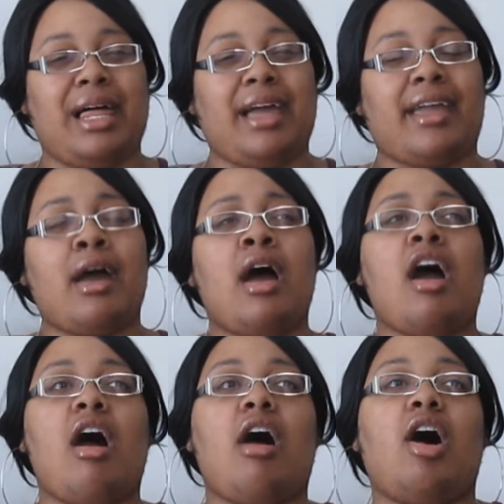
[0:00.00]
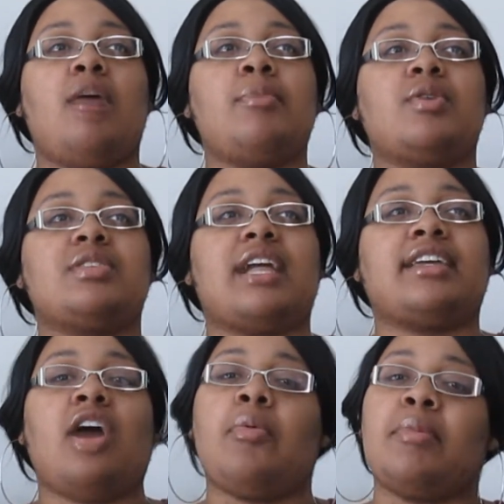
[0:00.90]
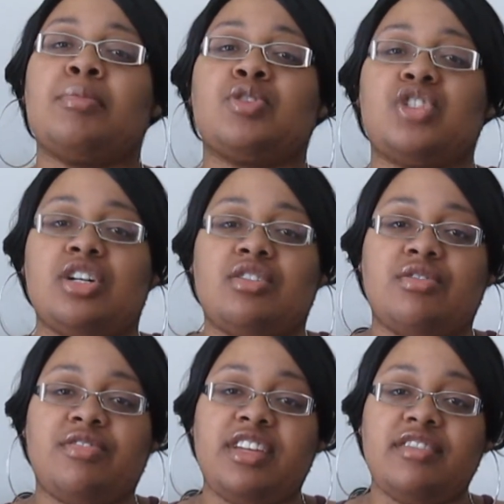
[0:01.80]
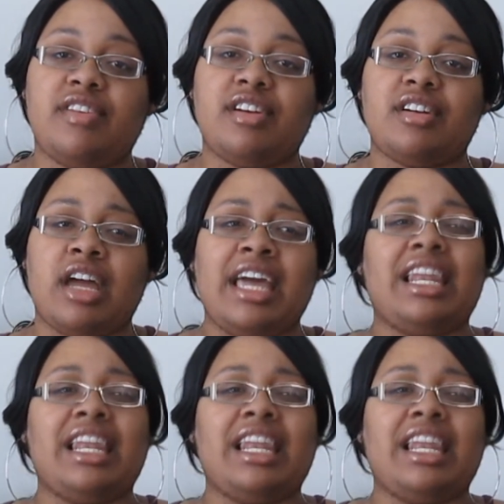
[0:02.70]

Like, almost like, y'all remember Jungle Fever?